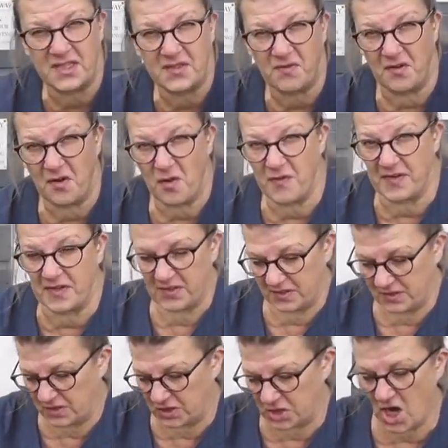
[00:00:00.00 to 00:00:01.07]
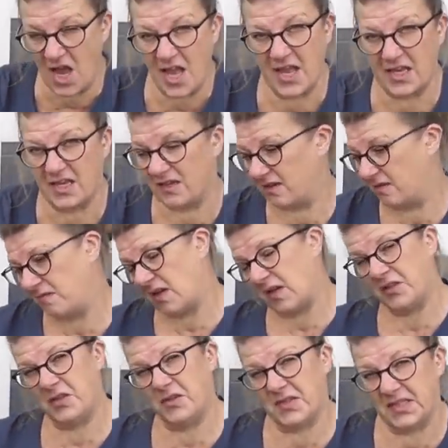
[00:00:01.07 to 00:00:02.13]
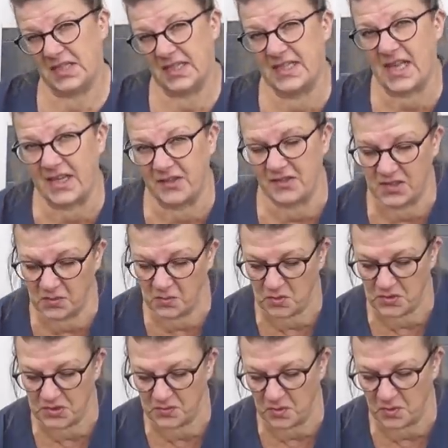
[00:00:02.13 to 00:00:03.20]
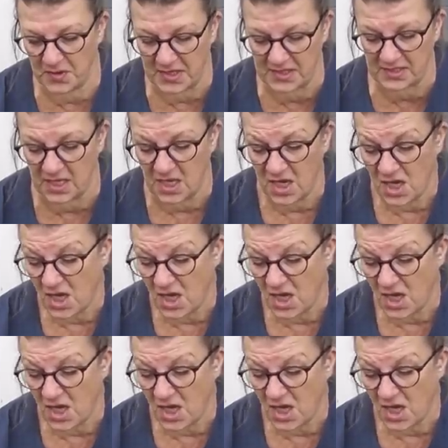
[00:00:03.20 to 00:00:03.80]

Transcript: that's run off into the tray, I'll use in a second to water all this.